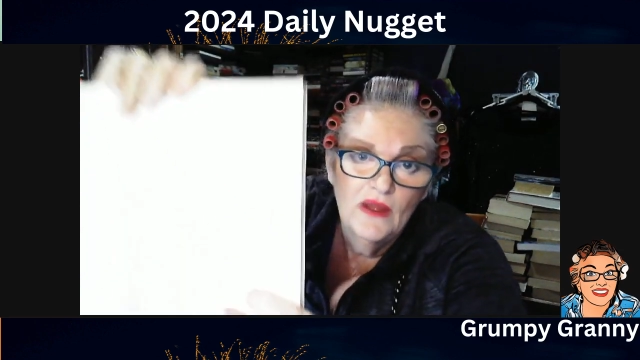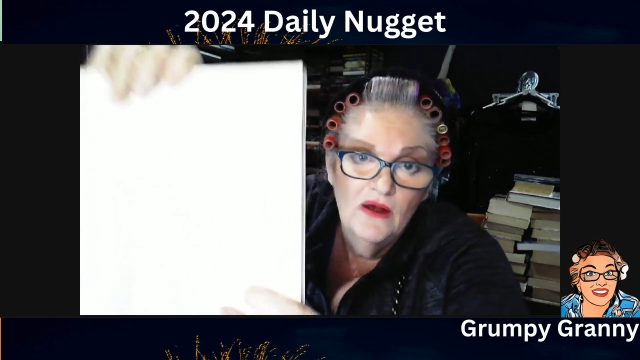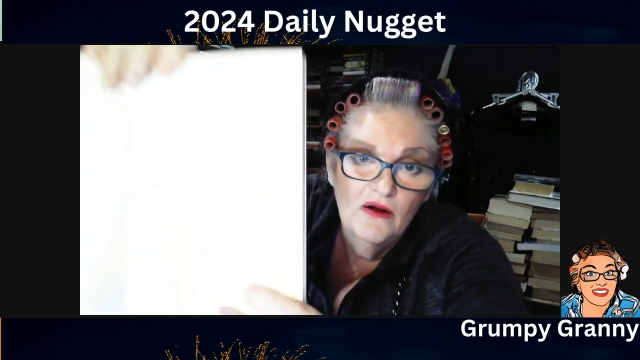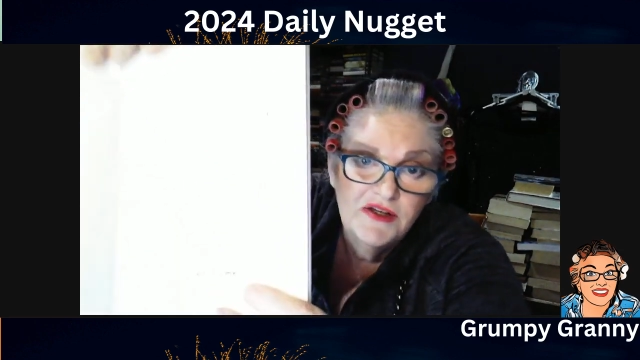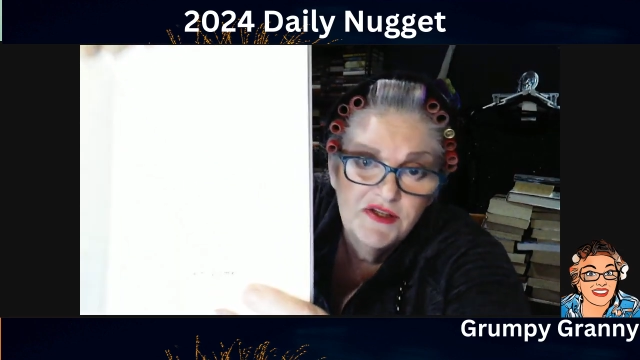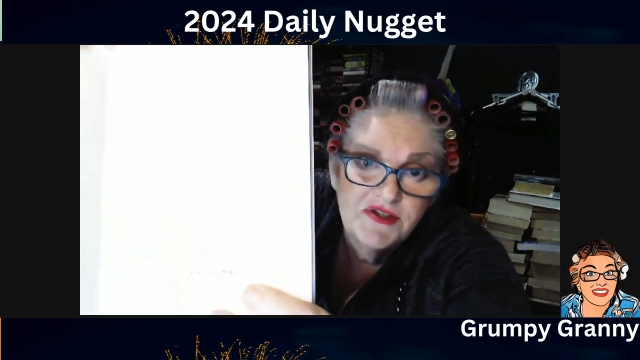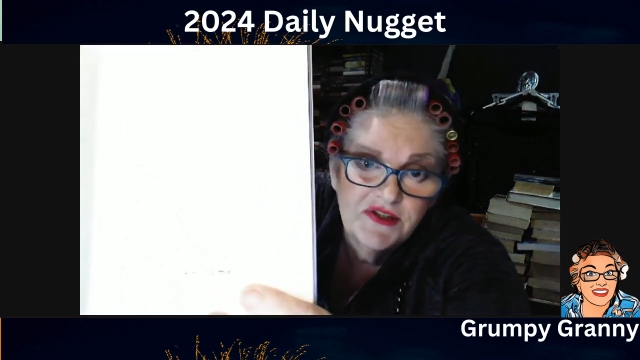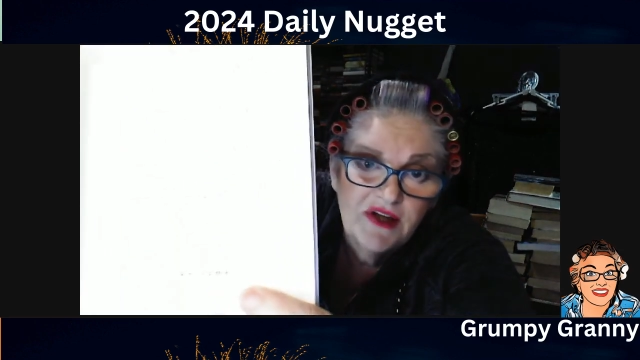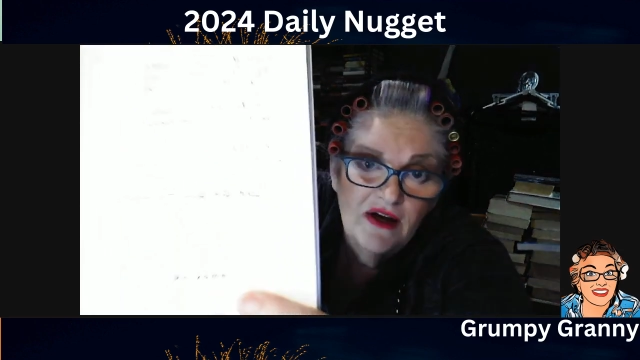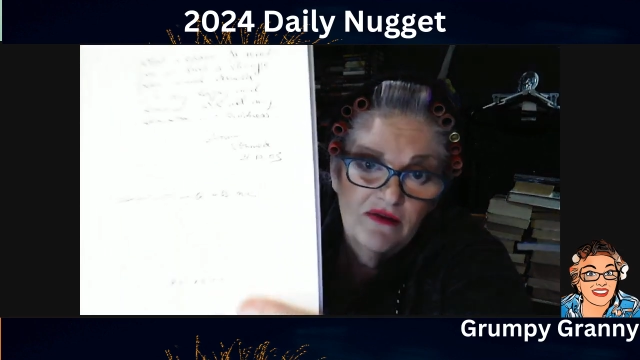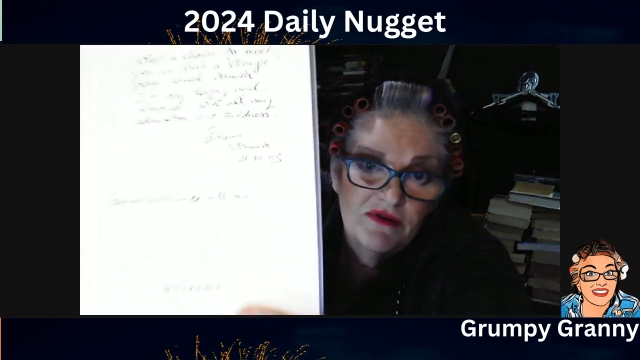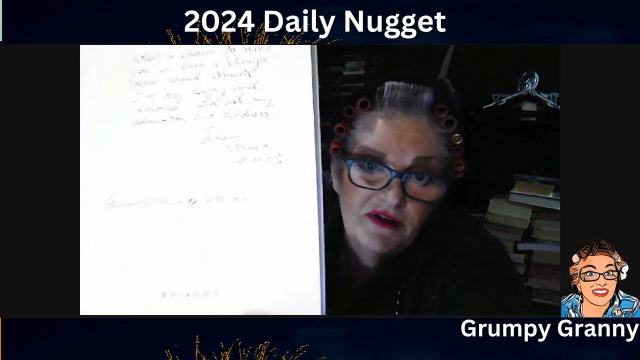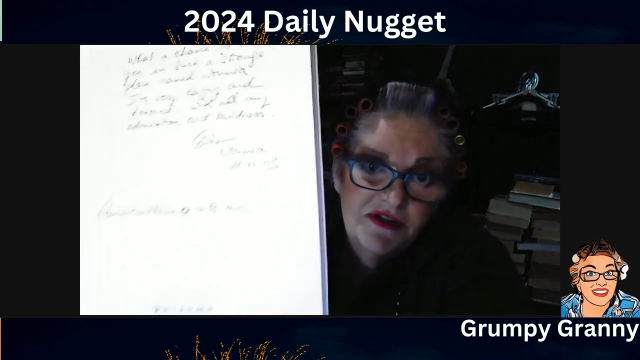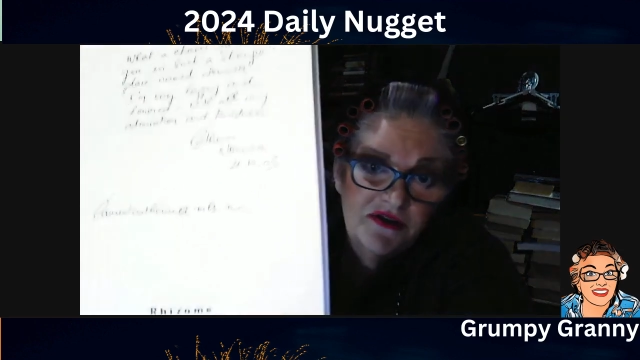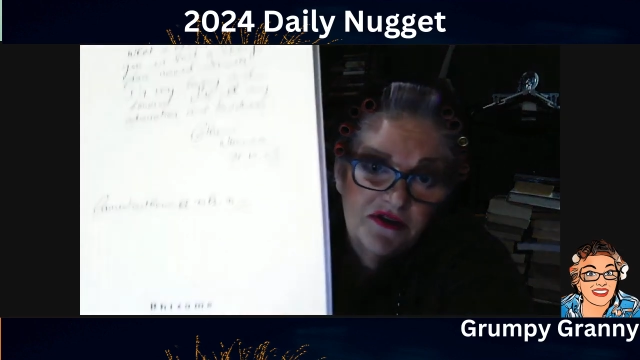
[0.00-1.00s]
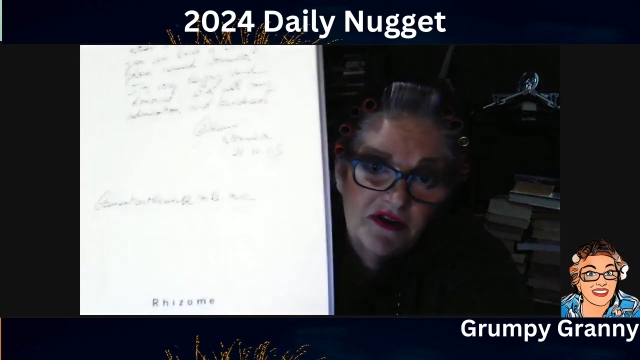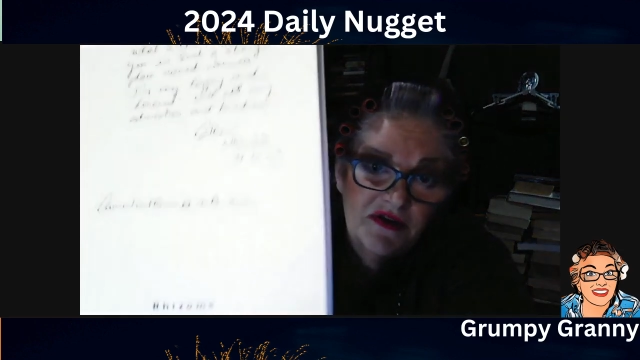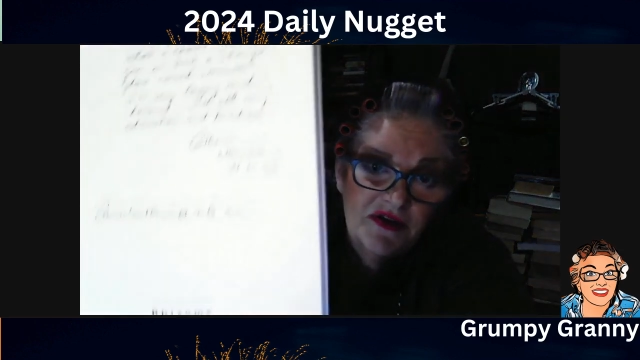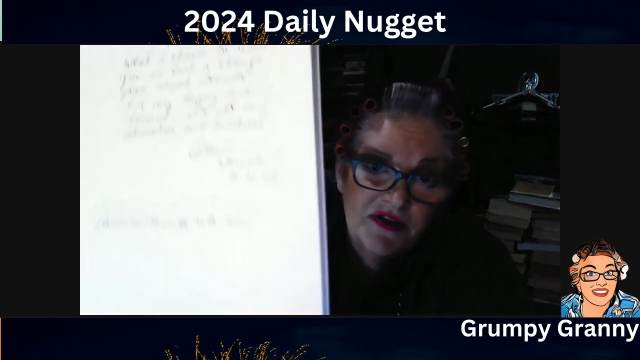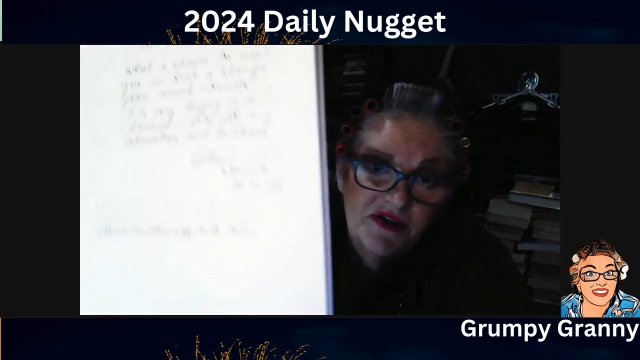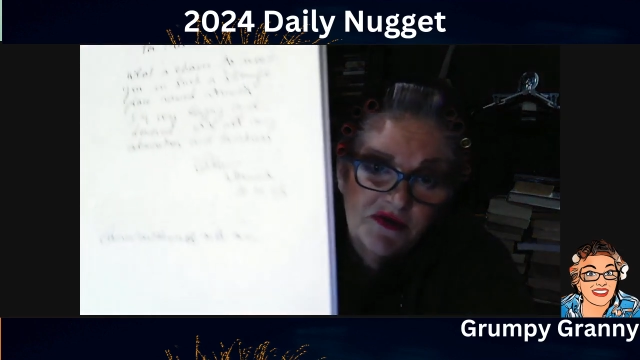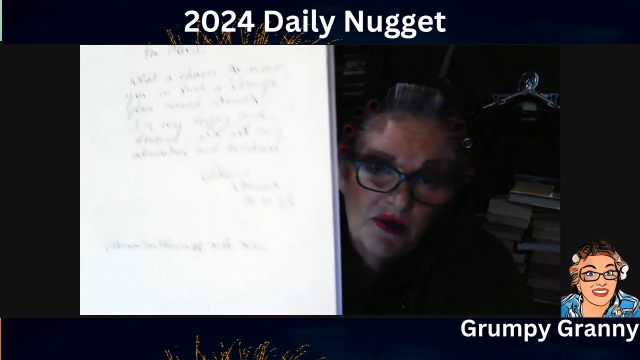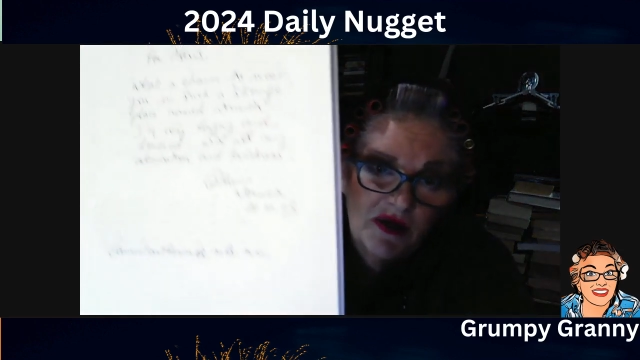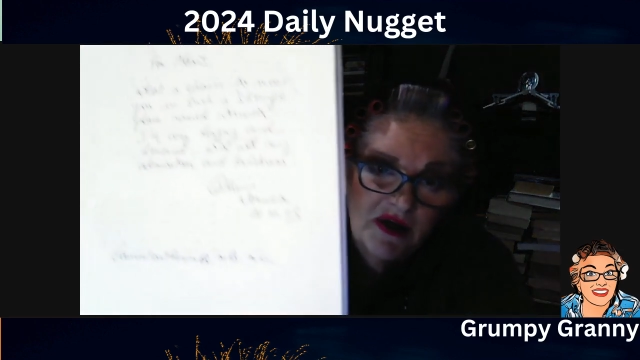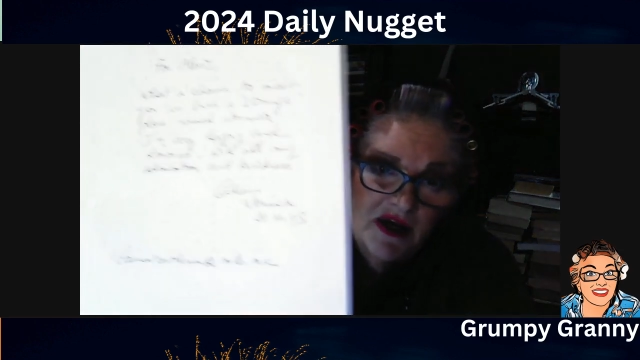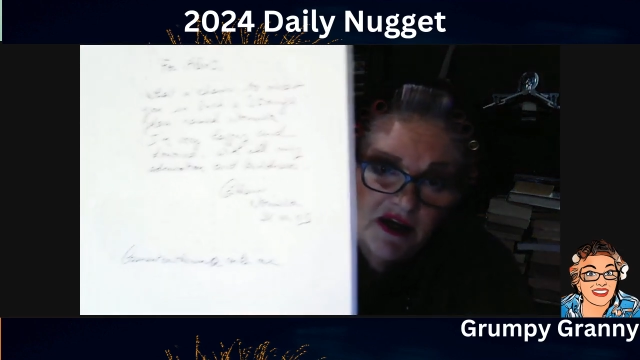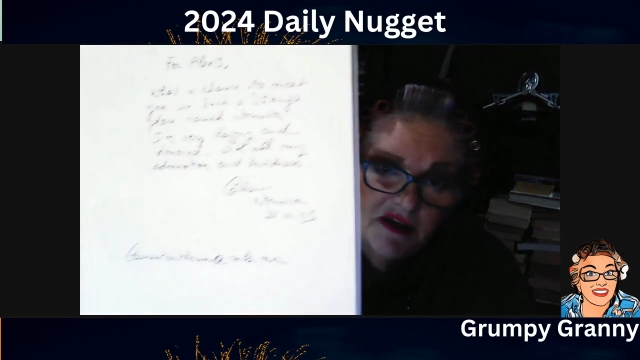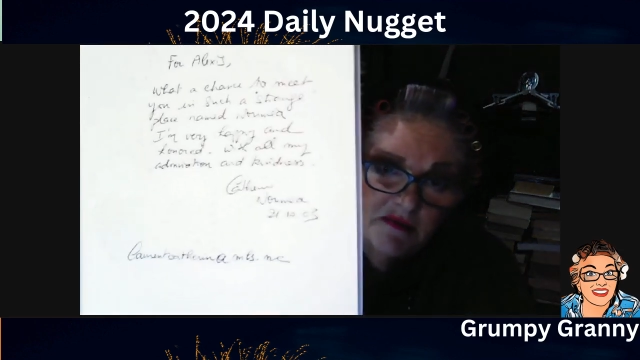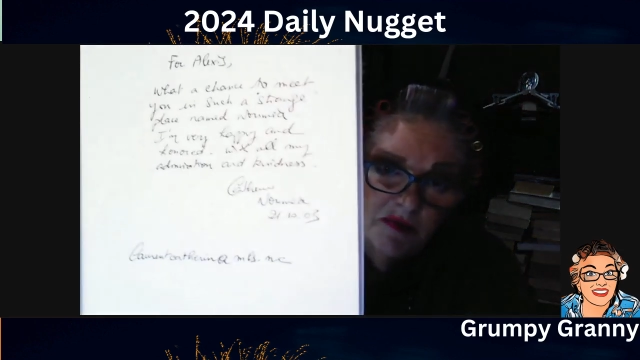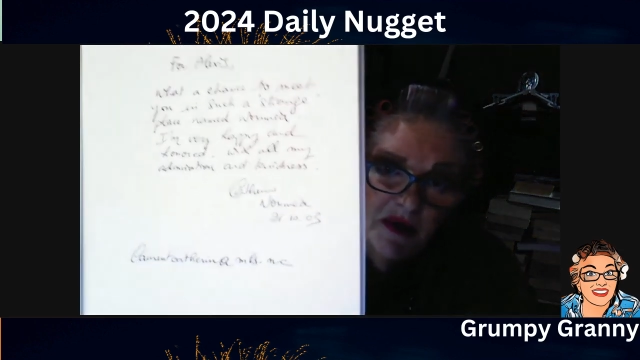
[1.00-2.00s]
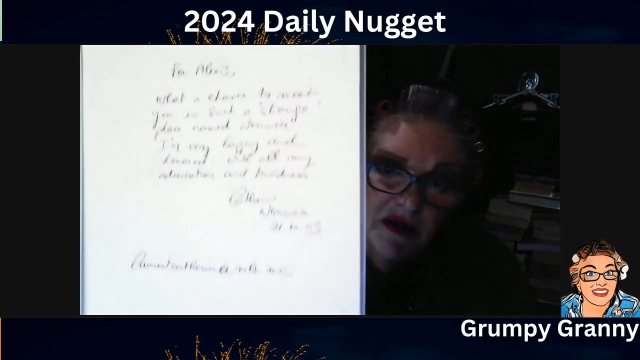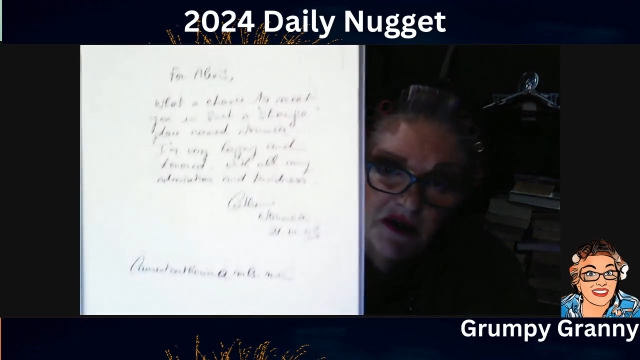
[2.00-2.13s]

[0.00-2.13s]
I discovered that this one has been